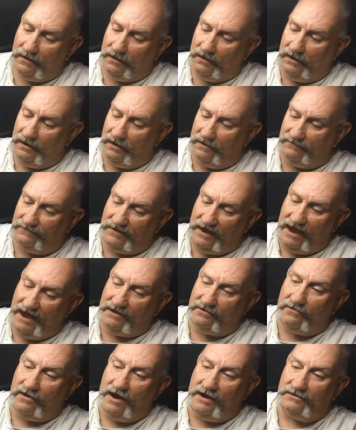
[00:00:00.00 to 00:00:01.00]
And I've
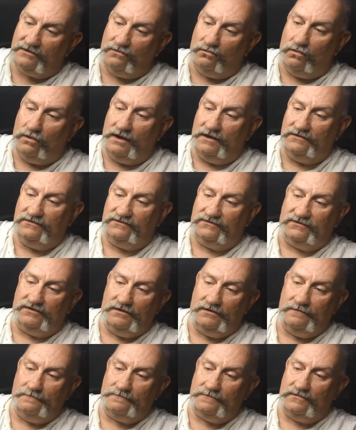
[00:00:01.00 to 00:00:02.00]
tack ragged it
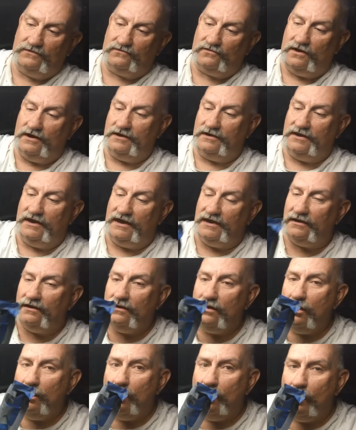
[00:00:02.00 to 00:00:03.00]
once to try and get
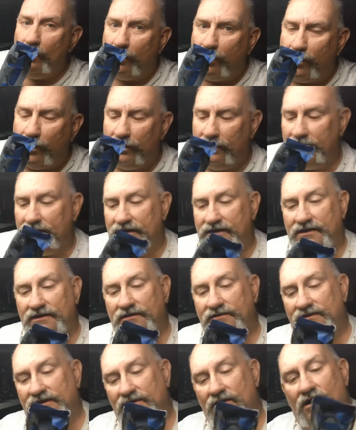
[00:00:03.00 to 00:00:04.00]

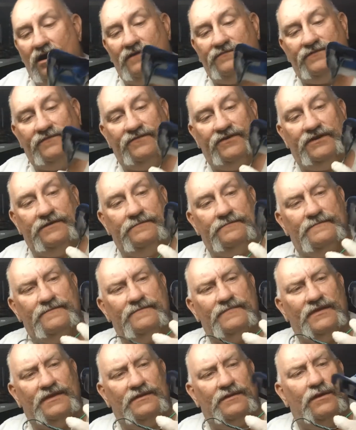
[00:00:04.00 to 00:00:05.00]
anything off of it
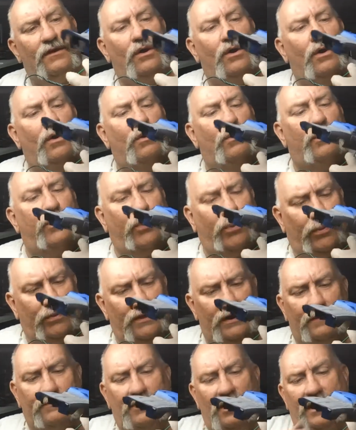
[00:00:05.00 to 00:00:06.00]

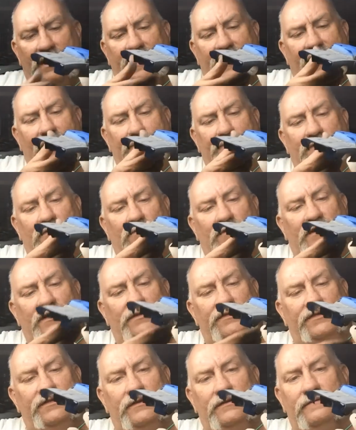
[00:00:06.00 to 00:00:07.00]
that I'm not happy
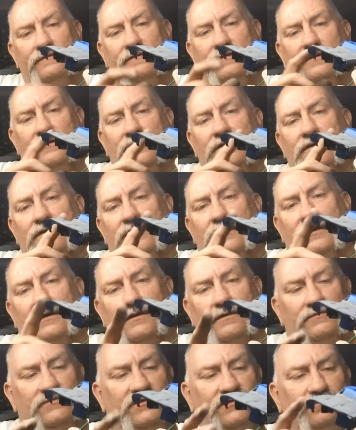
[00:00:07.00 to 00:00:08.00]
with.
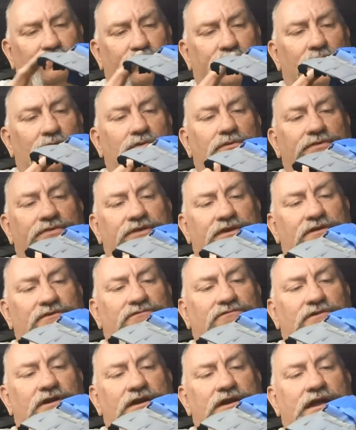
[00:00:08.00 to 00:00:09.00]
And I'm just blowing
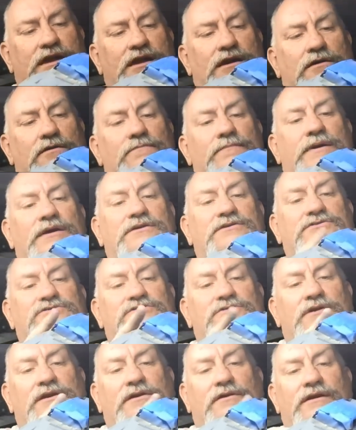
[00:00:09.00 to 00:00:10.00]
things right now, making
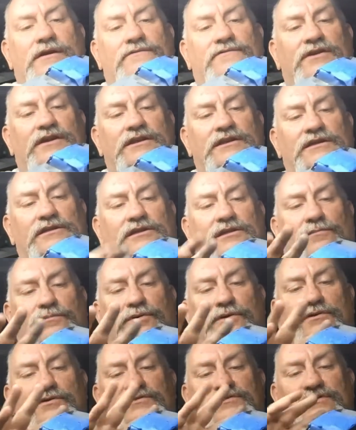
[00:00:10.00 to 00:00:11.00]
sure I don't have any little
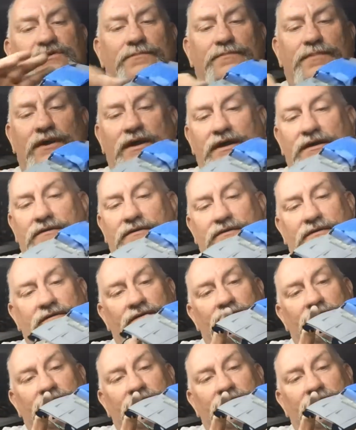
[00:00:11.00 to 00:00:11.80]
boogers in the paint.